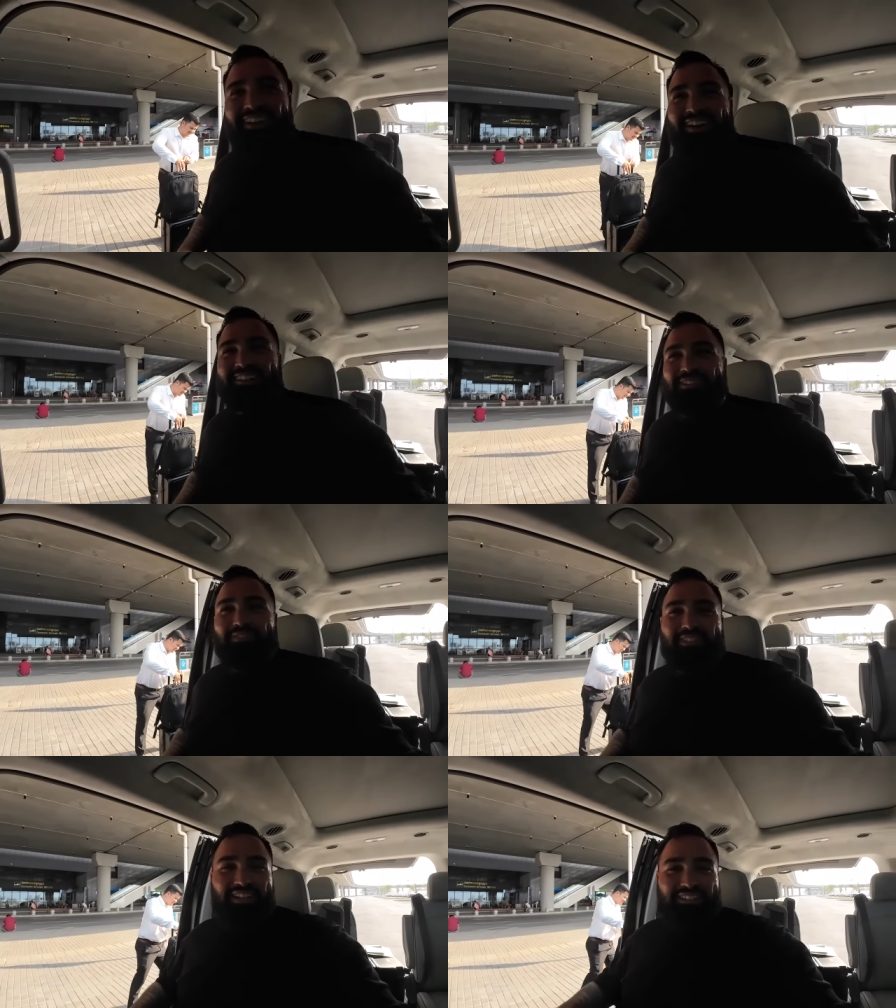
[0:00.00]

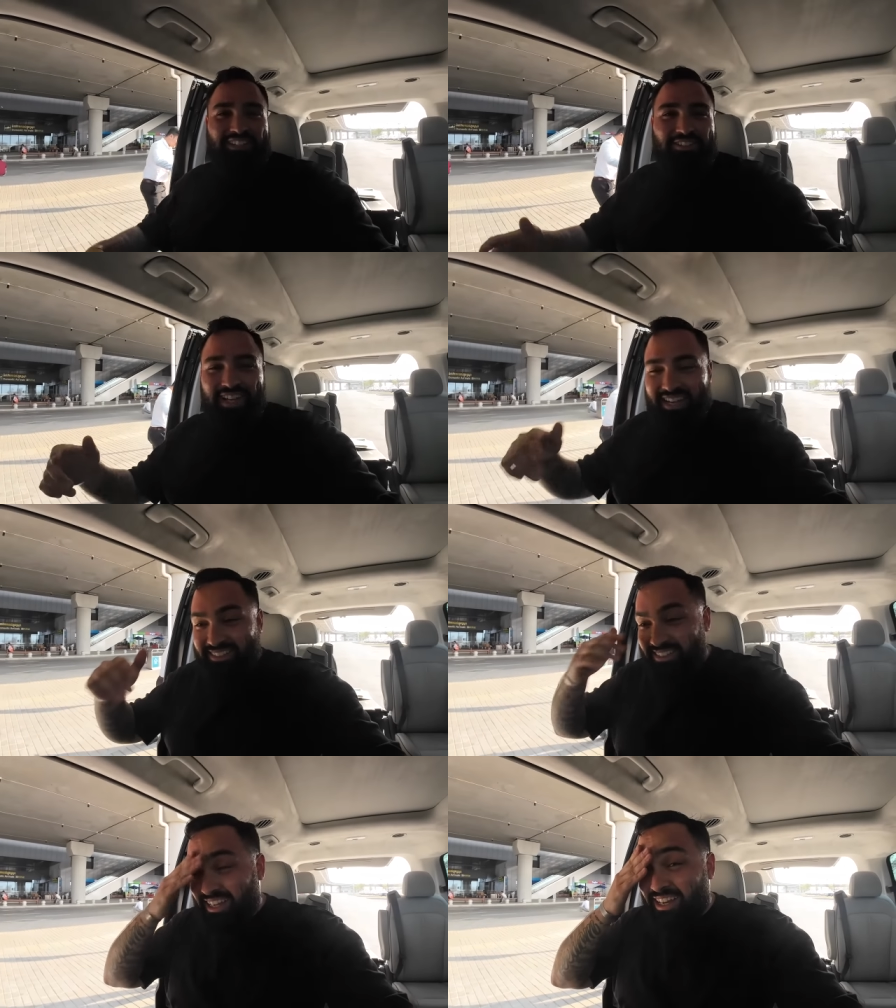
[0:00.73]
Awesome, so I'll see you
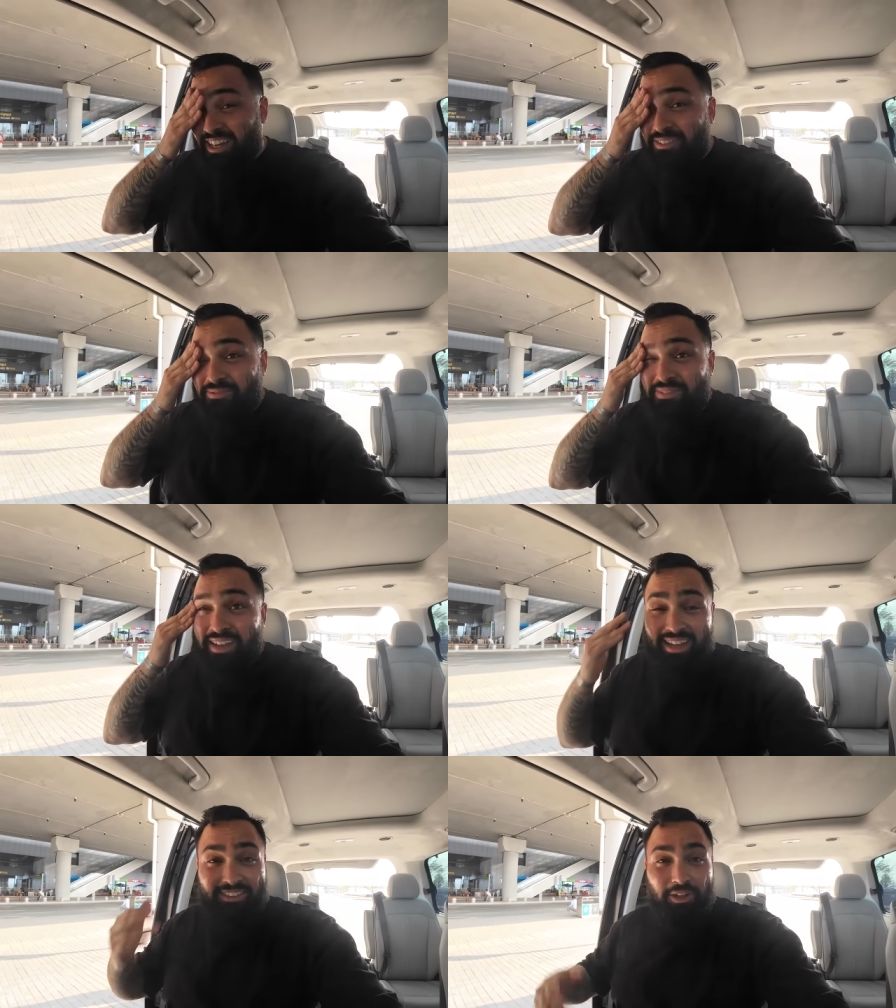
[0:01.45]
guys
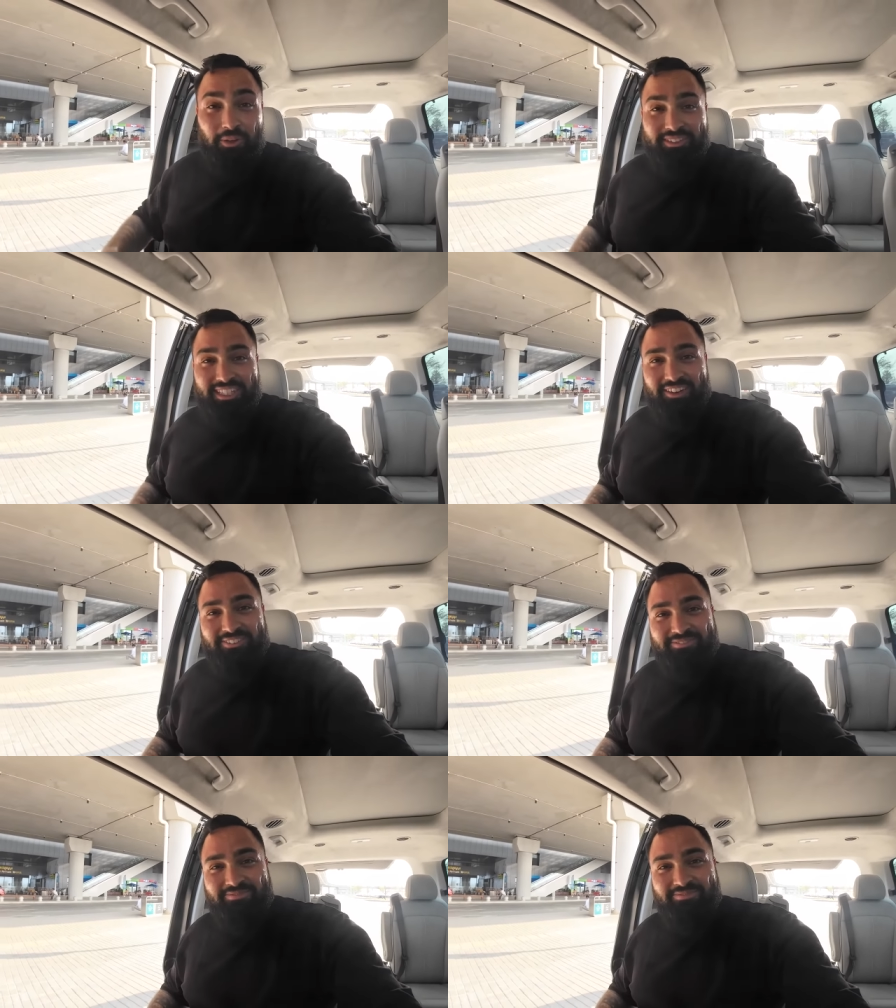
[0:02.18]
at the hotel.